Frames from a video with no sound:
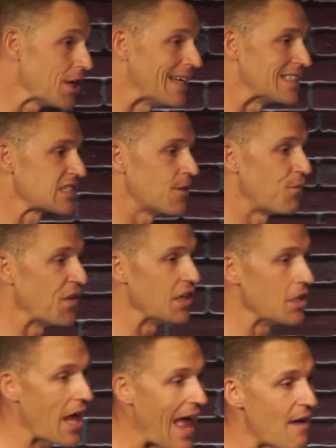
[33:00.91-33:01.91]
is to
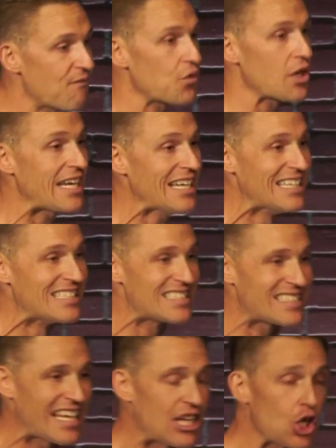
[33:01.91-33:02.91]
fill every
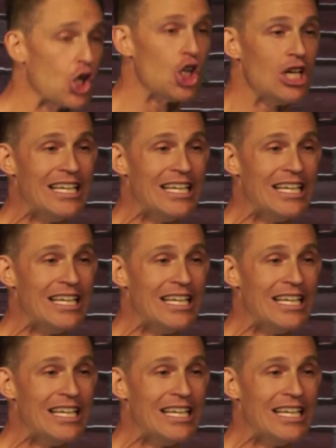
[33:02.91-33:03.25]
single